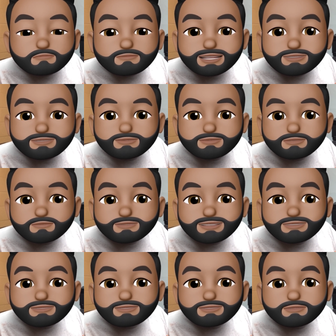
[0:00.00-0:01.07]
about 3
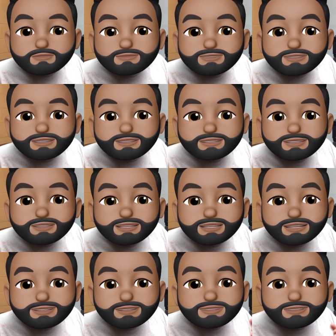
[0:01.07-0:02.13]
months ago,
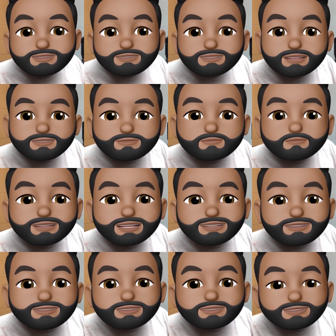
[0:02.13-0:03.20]
and this is how it
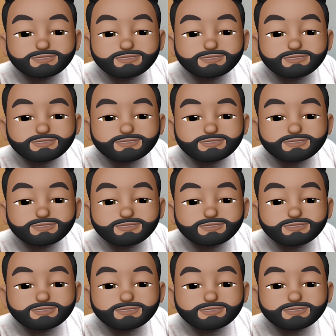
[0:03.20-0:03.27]
went.